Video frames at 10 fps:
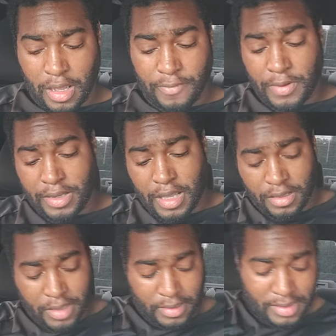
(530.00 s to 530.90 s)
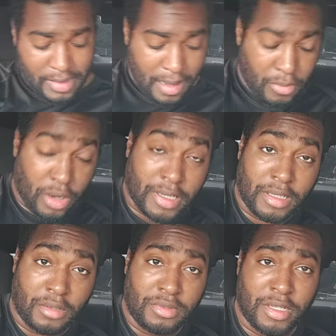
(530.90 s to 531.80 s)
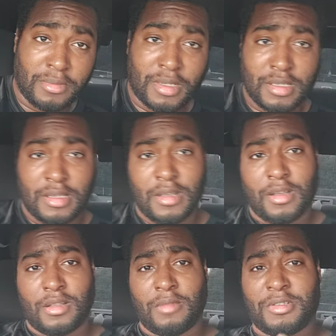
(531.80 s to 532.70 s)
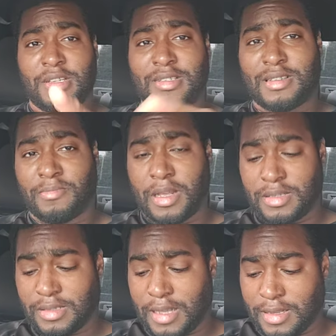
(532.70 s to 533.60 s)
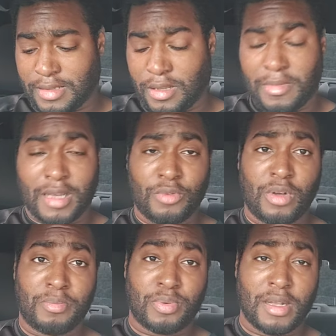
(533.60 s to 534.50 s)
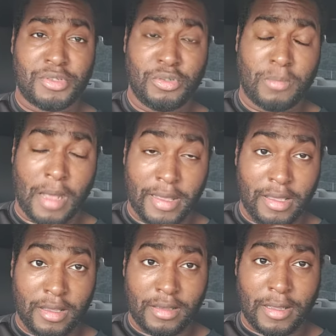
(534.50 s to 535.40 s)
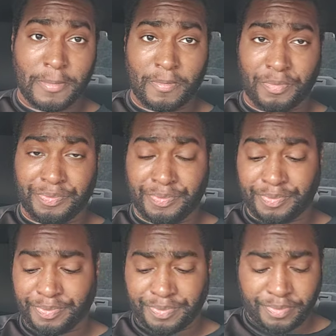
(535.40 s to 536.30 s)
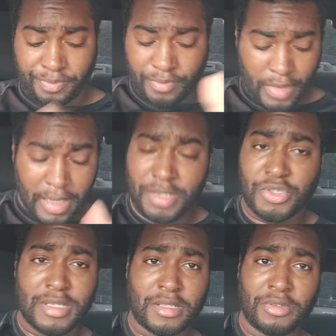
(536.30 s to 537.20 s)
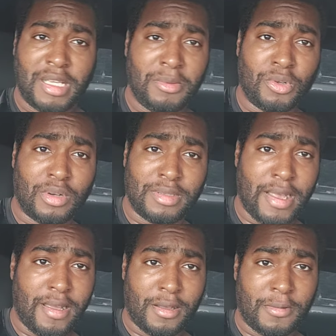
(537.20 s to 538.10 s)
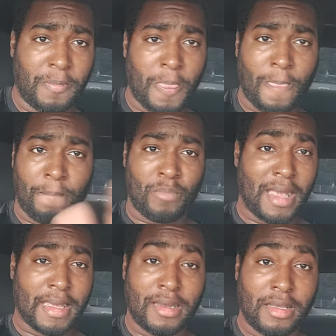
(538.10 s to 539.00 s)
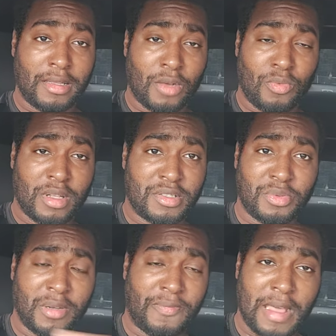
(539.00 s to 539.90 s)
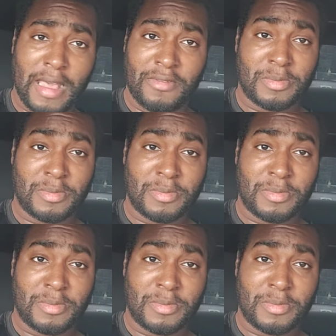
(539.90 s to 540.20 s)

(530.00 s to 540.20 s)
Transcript: How far y'all think the stock market gonna dip? Cause let me tell you something about stocks. No matter what price you buy in at, it's just gonna keep going down. I got in at 125.